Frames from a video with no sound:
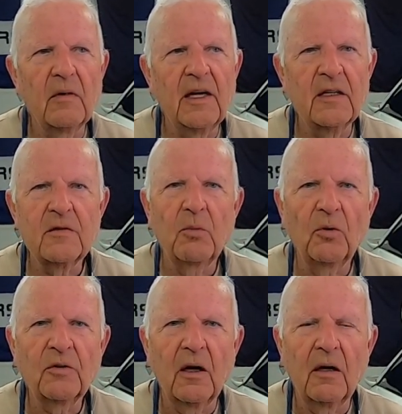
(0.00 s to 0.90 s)
and it's
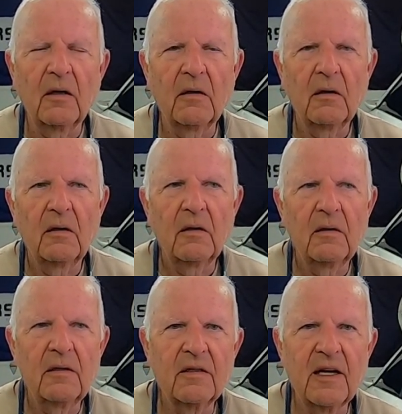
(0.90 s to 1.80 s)
bolt-on.
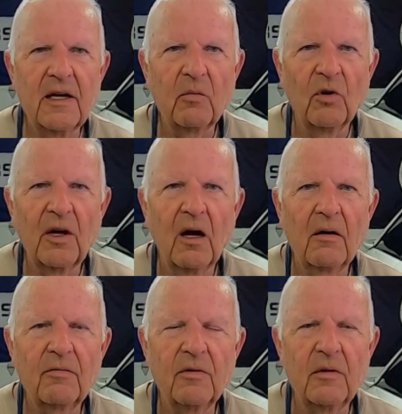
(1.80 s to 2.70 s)
You take one
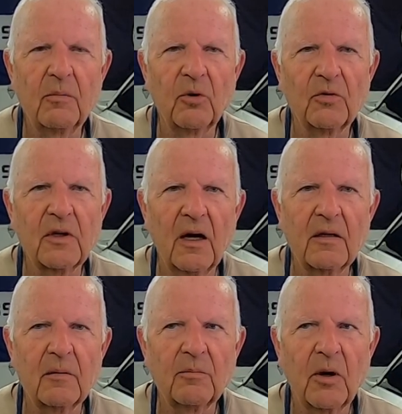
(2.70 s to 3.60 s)
off, you bolt
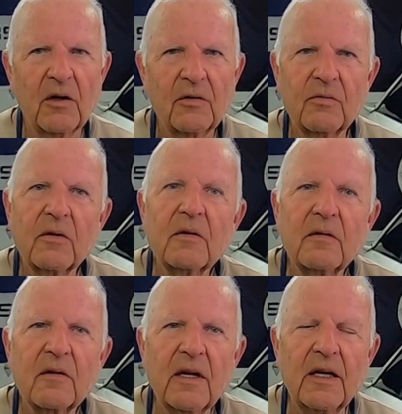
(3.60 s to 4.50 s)
on the parts for the
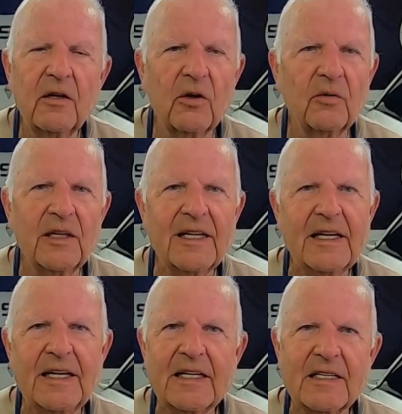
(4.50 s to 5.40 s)
thing. You don't need
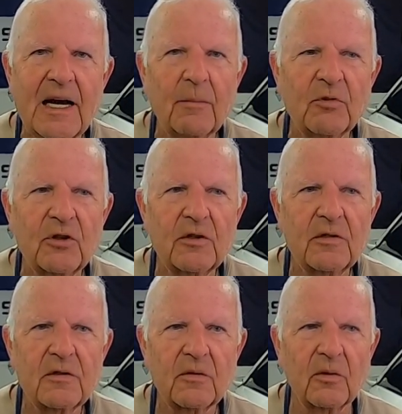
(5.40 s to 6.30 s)
any
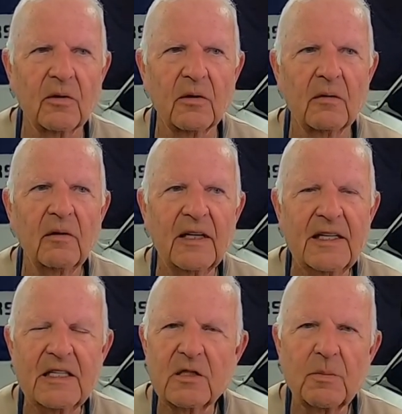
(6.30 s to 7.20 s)
adapters or
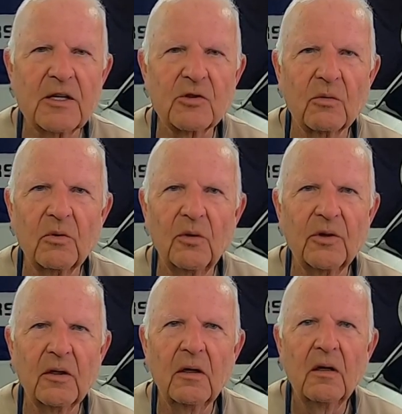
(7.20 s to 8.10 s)
any special
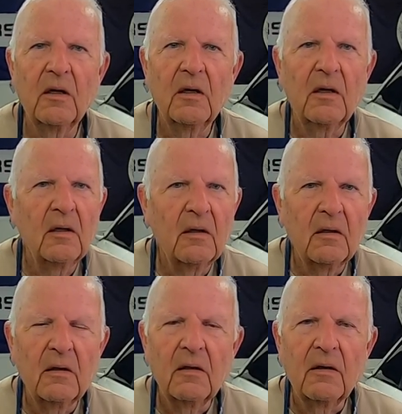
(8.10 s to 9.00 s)
rotor.
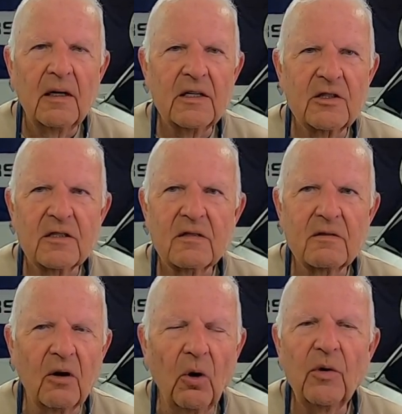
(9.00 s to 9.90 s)
It's
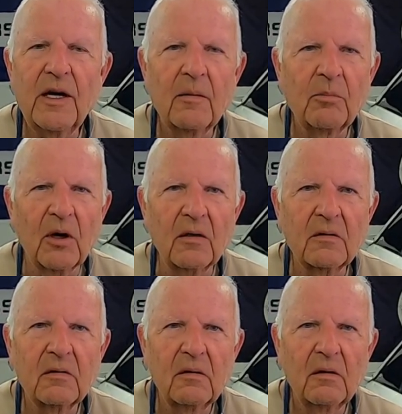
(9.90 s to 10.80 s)
just O E M
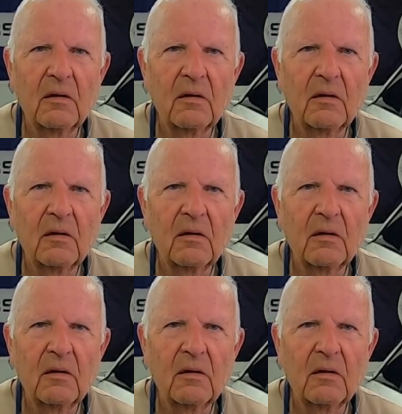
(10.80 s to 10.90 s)
parts.